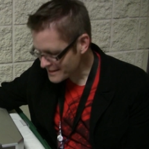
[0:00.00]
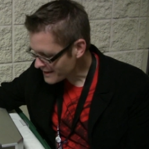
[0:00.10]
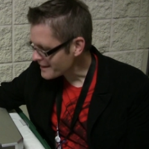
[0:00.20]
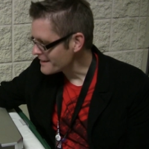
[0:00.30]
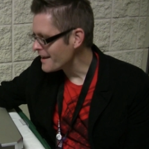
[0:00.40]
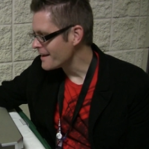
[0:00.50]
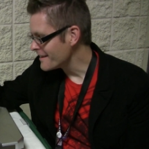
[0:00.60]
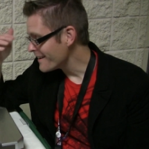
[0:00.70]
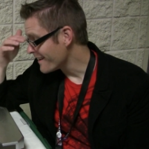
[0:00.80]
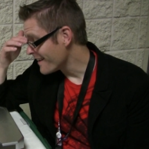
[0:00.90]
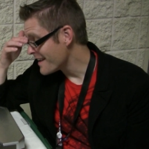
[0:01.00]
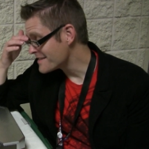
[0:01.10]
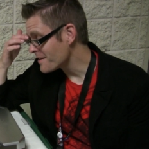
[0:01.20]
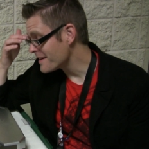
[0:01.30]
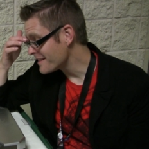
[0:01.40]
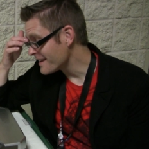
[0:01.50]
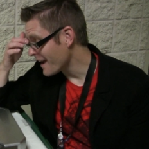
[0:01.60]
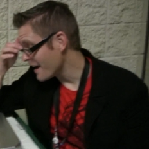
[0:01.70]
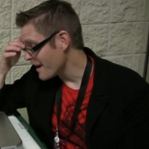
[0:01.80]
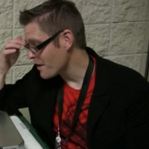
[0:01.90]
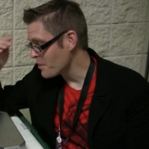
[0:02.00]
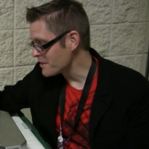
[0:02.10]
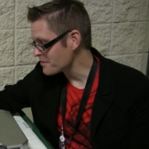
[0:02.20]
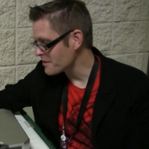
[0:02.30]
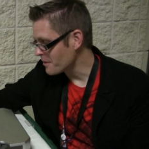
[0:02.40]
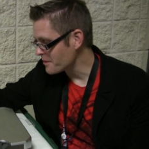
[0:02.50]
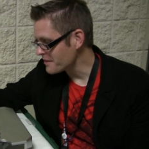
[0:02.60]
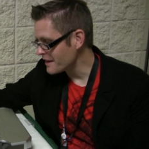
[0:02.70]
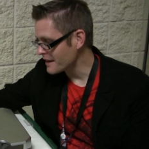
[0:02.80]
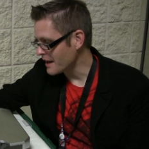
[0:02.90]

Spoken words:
He did, yeah. And so I think I went through the whole thing,